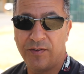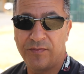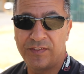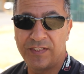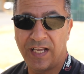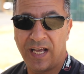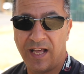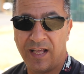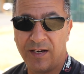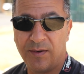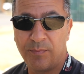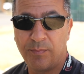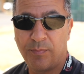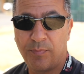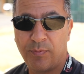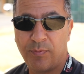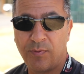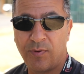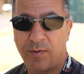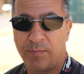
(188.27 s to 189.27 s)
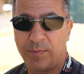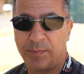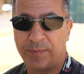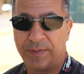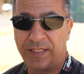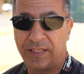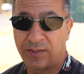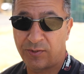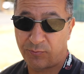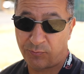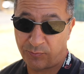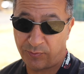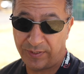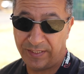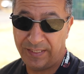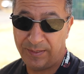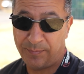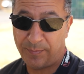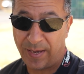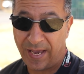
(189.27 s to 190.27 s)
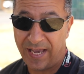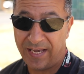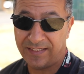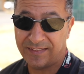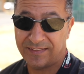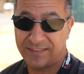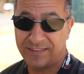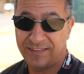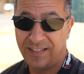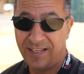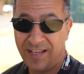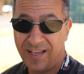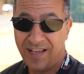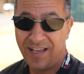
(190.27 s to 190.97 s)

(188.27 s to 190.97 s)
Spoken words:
I've done probably 3 packs.